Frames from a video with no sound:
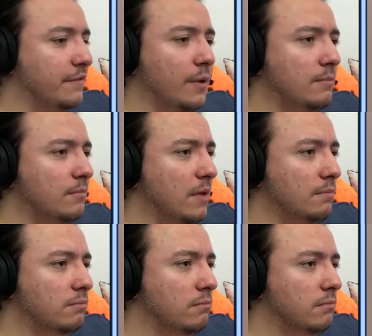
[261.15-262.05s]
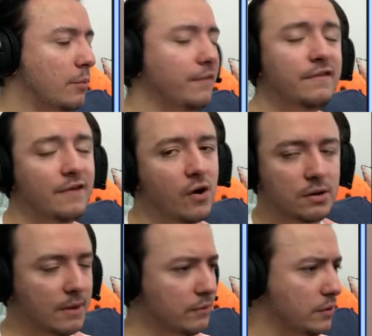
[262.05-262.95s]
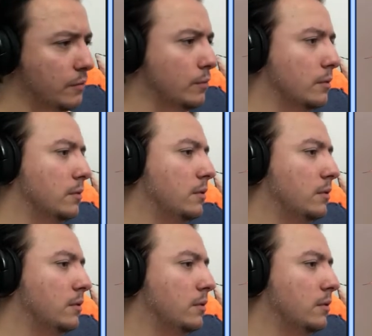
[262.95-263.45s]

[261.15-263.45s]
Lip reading: so I wasn't talking about you.